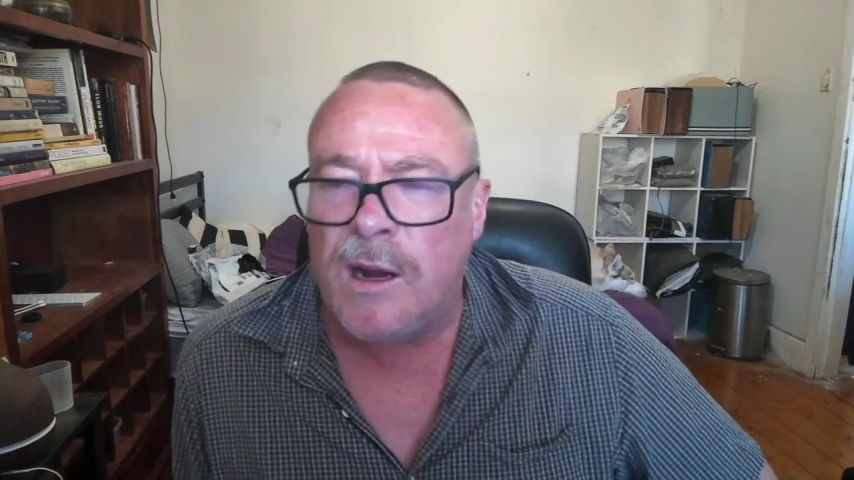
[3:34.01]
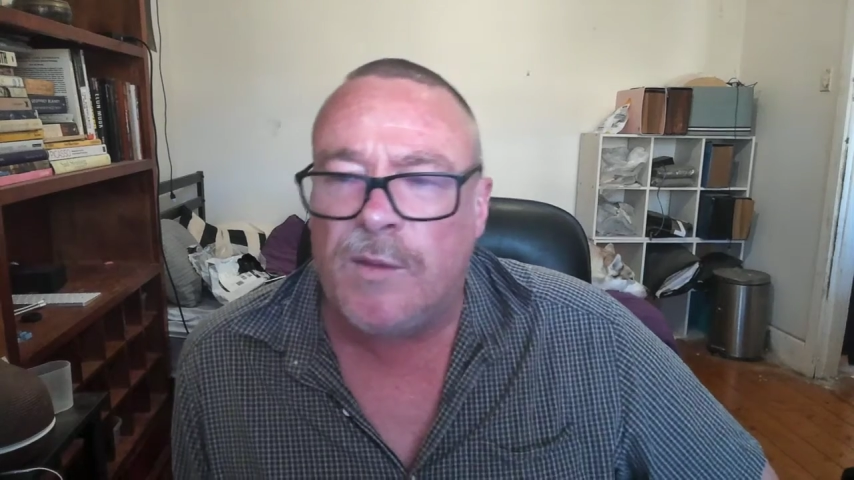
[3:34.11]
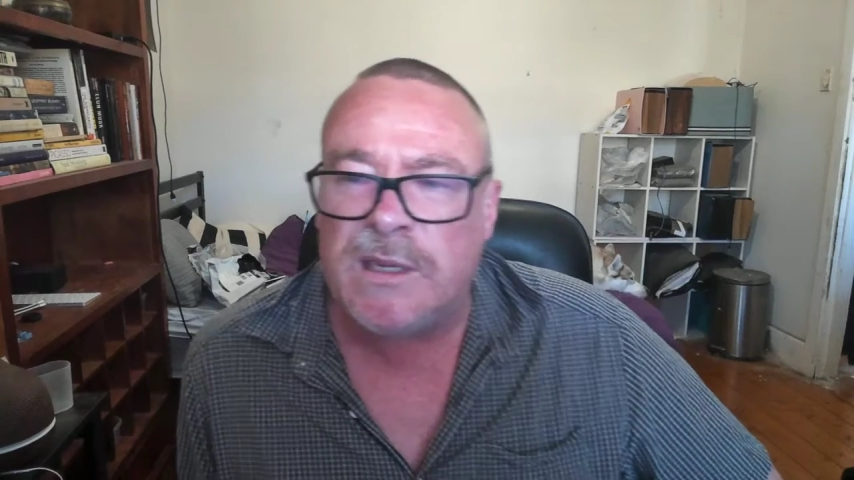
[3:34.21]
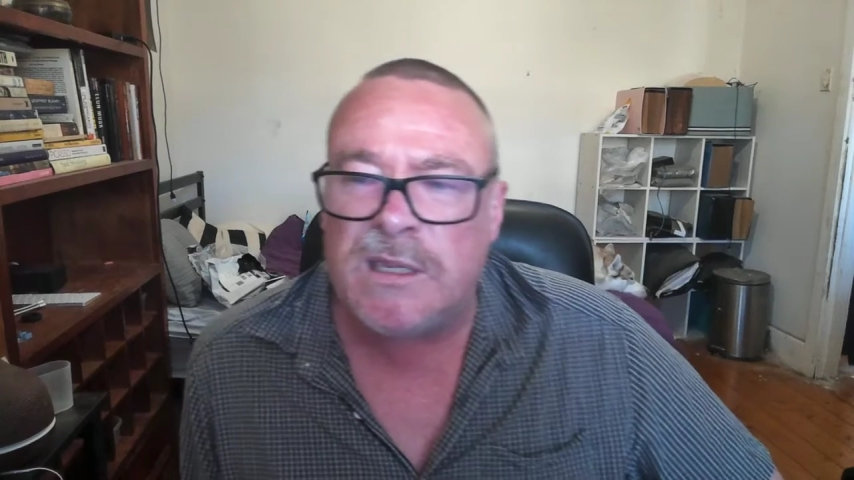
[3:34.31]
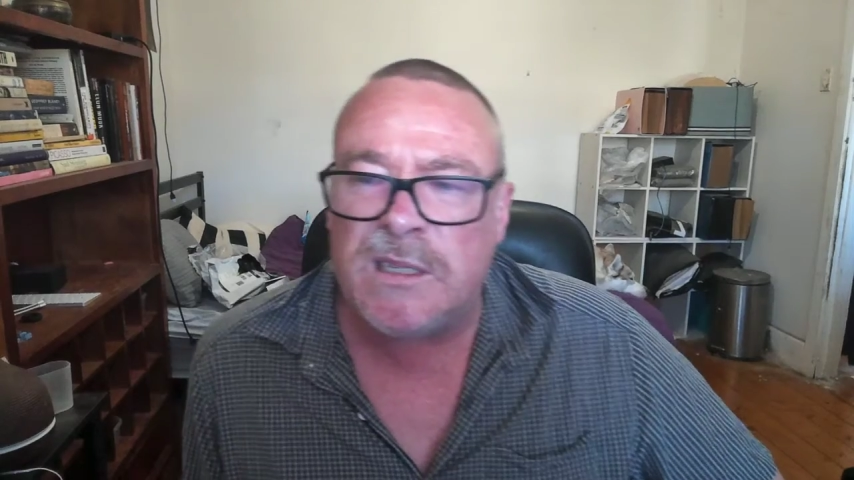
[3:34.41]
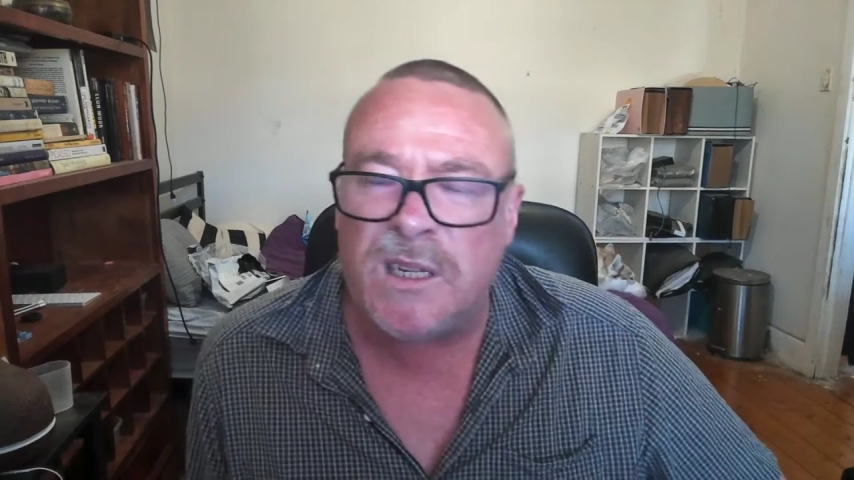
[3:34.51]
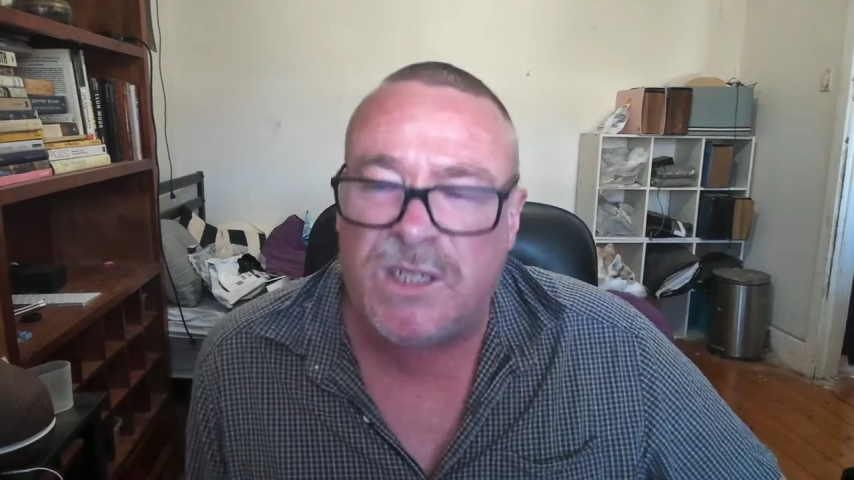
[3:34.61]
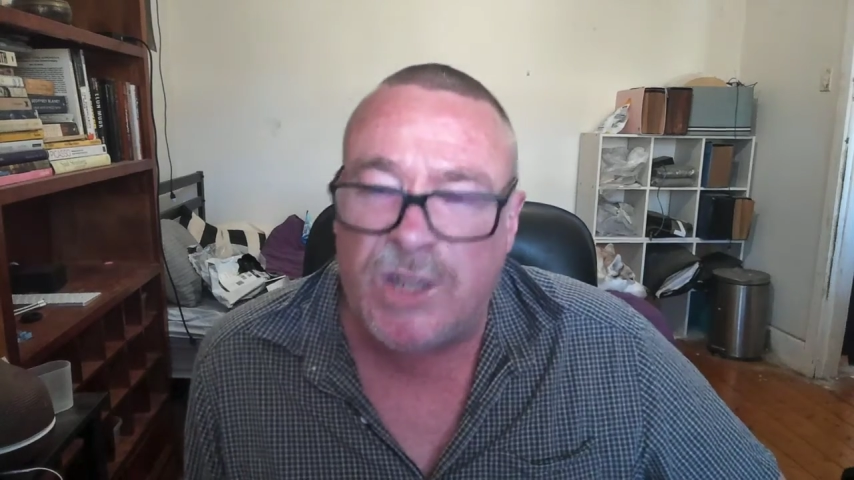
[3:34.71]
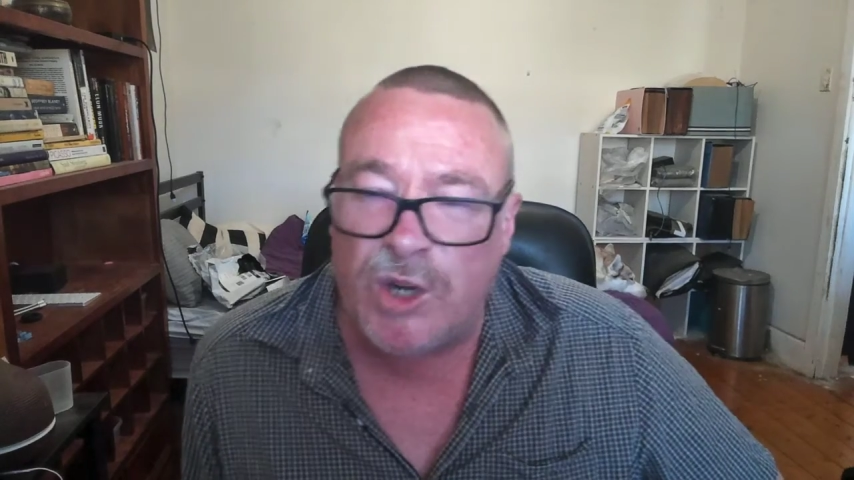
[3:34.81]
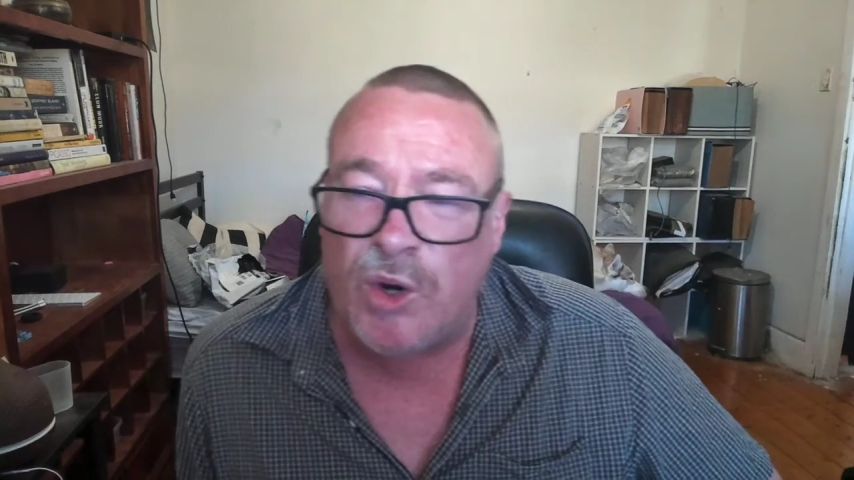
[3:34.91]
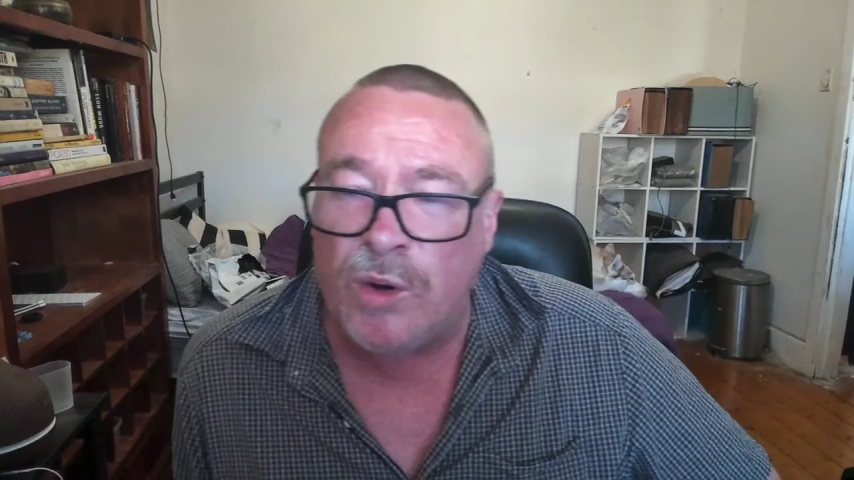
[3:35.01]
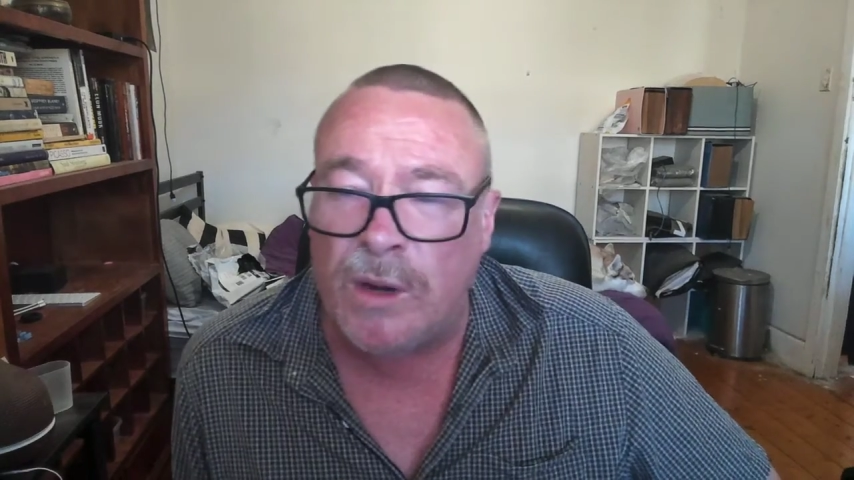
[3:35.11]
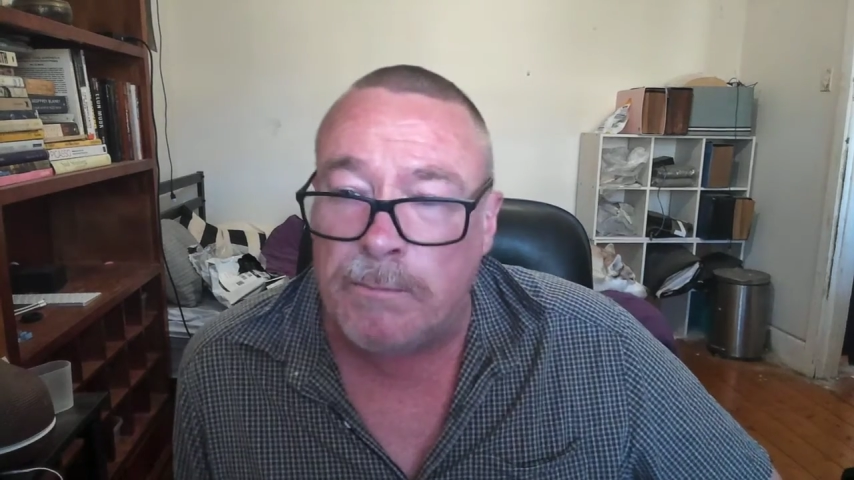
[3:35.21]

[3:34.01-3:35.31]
This is a two